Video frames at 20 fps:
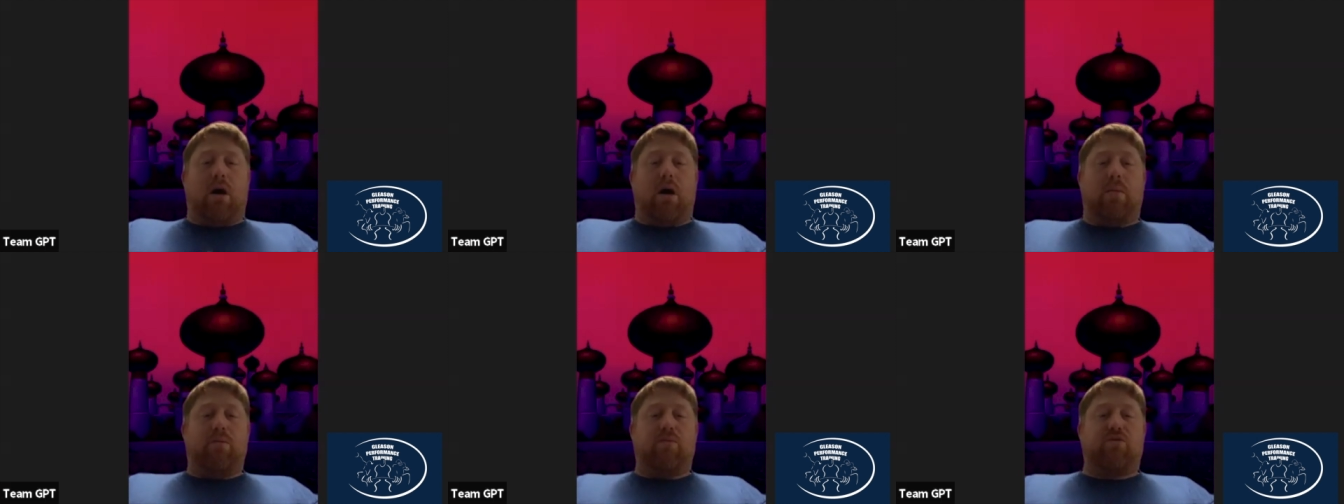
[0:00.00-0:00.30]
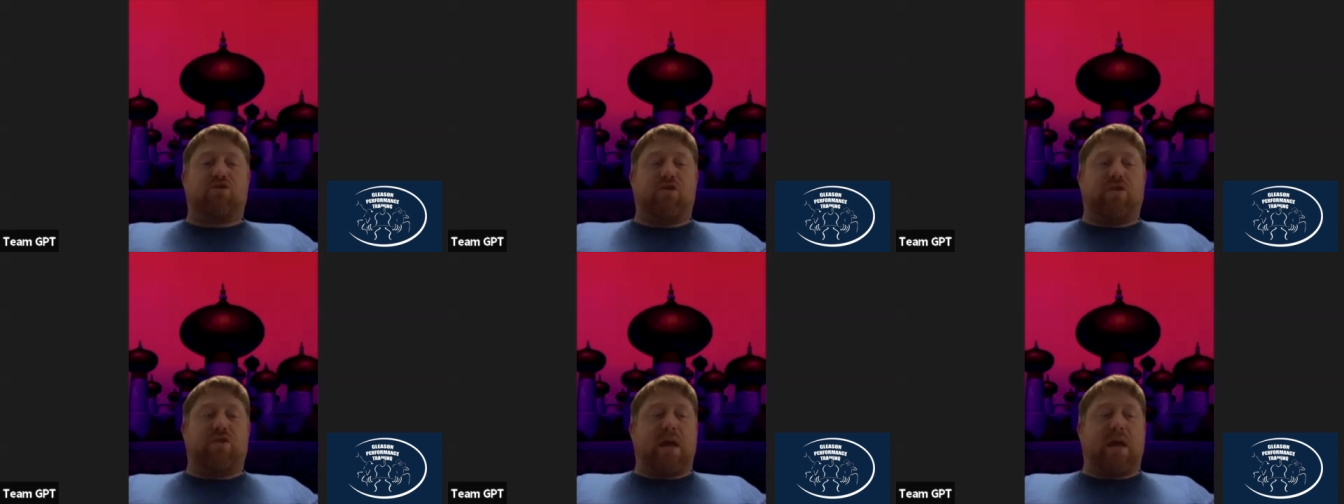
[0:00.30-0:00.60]

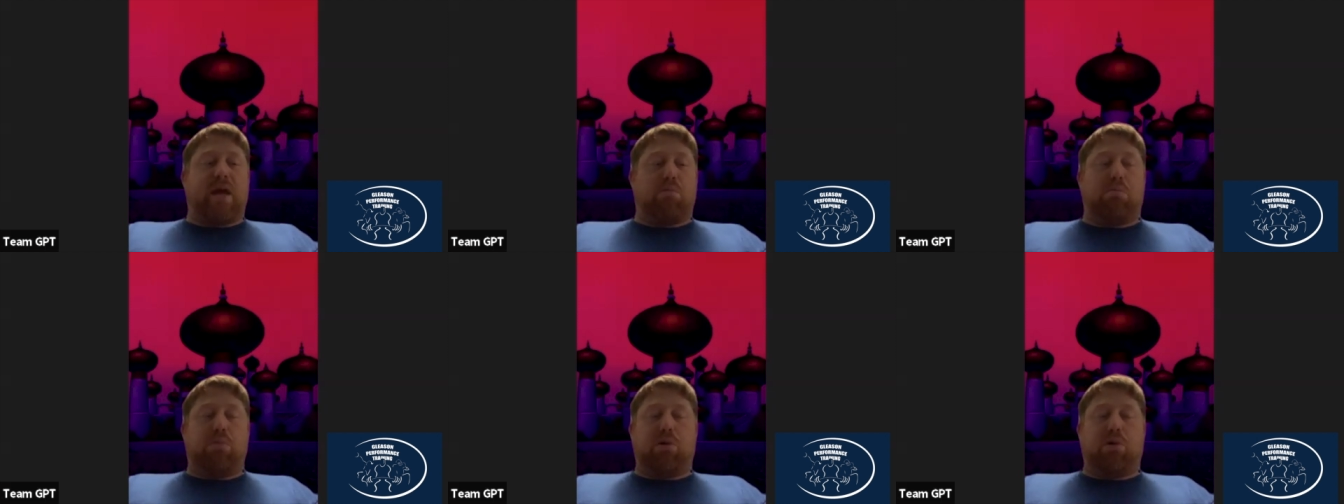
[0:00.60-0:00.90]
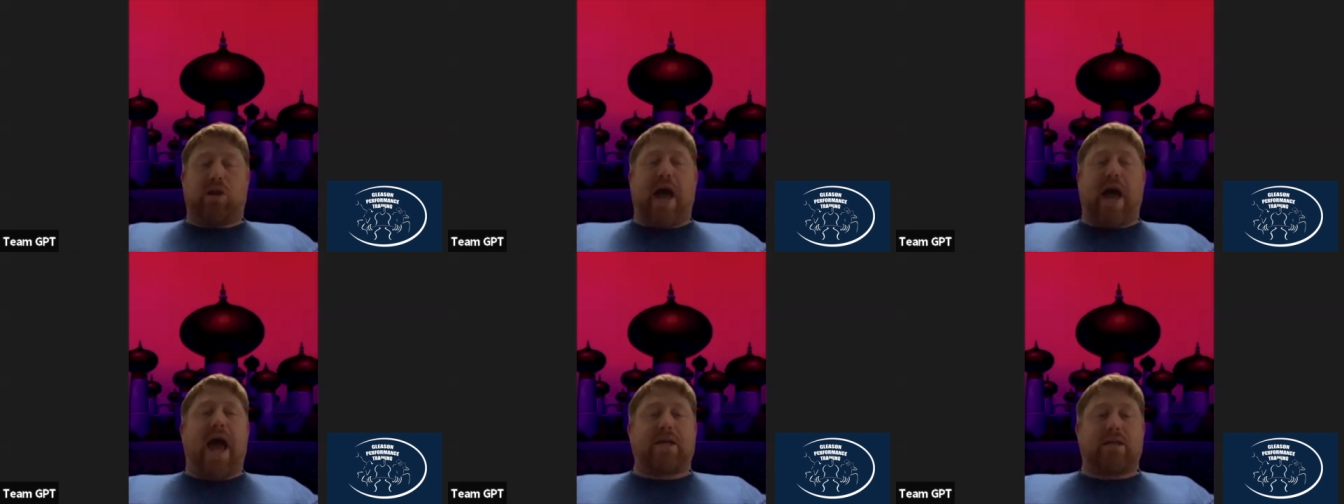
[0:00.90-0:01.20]
So they can
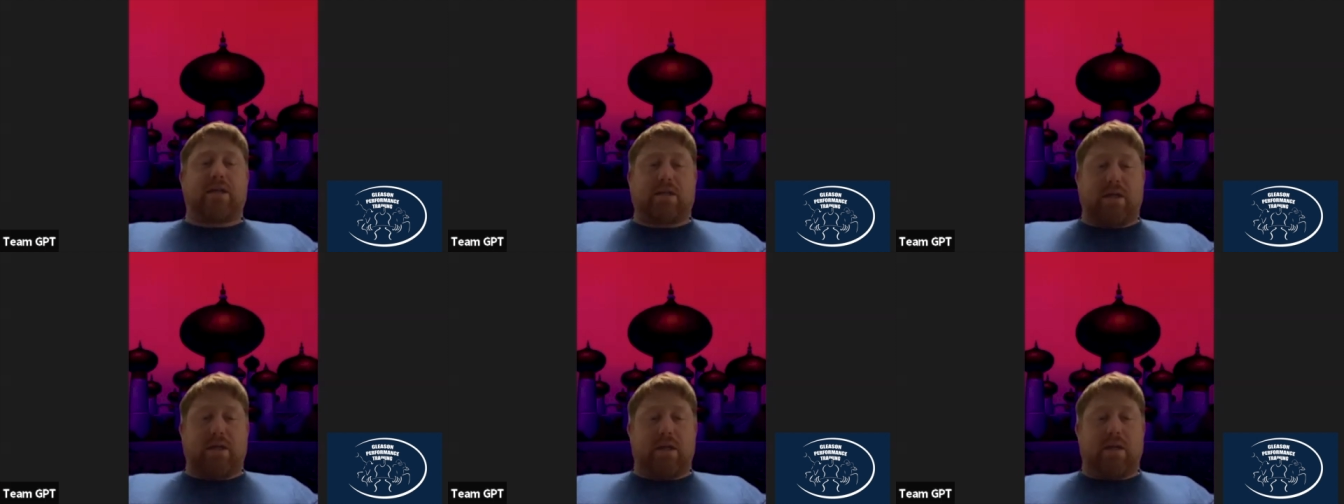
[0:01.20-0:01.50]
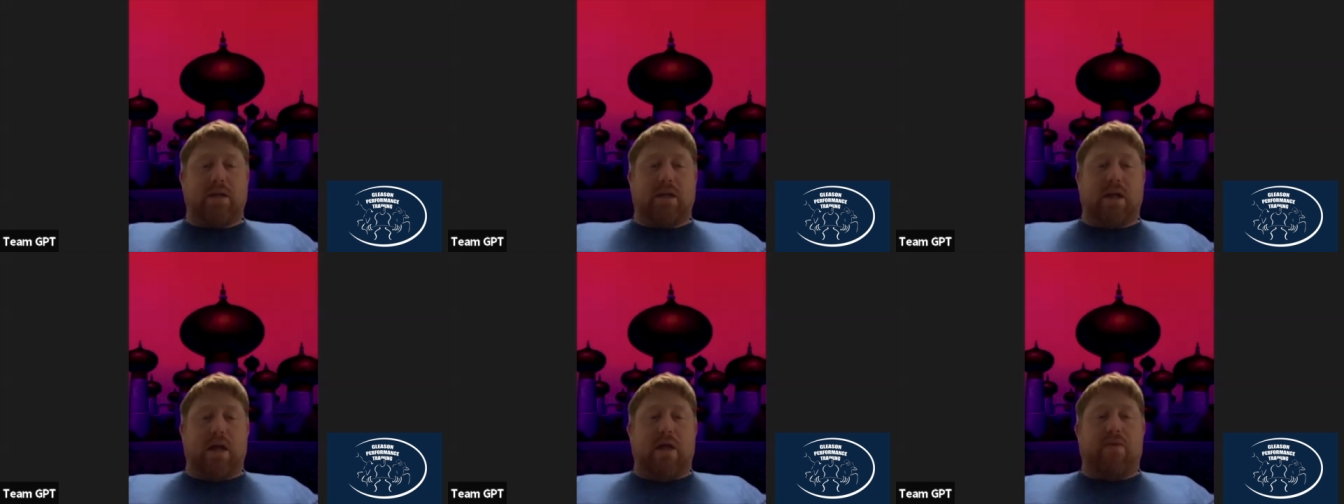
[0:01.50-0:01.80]
blast it
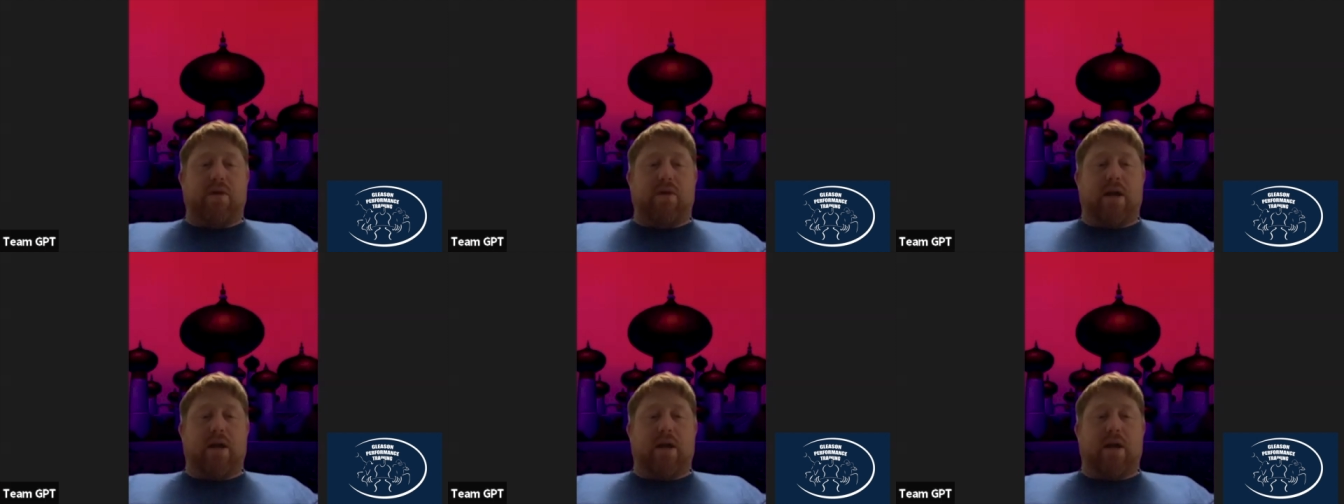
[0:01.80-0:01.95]
and